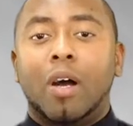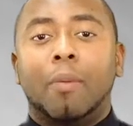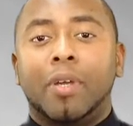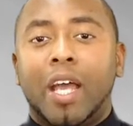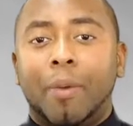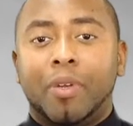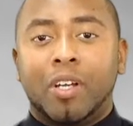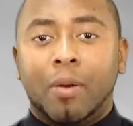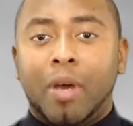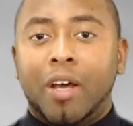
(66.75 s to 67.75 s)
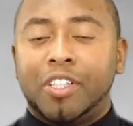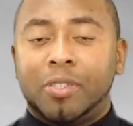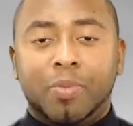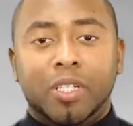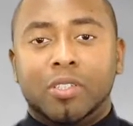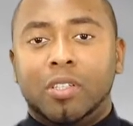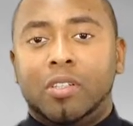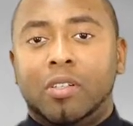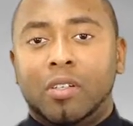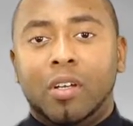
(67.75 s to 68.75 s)
I'll be happy to come out and speak
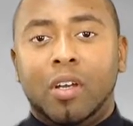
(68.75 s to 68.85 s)
to